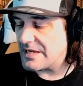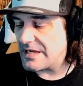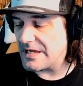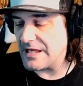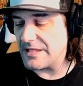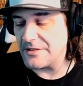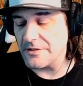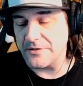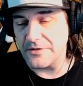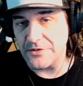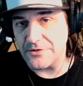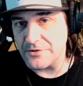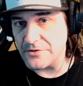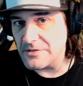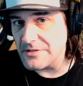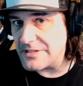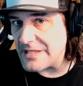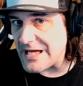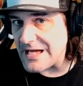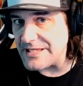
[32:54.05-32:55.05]
and the little
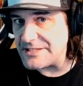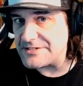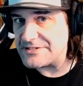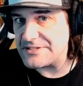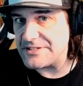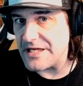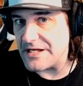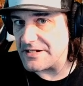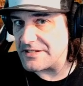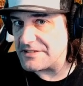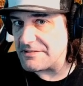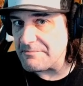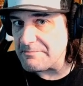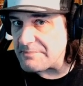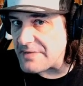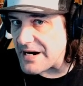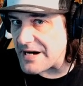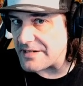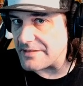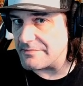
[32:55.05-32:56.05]
lights down at the
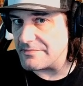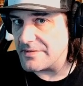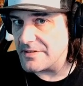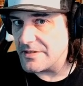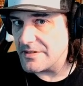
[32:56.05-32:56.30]
bottom.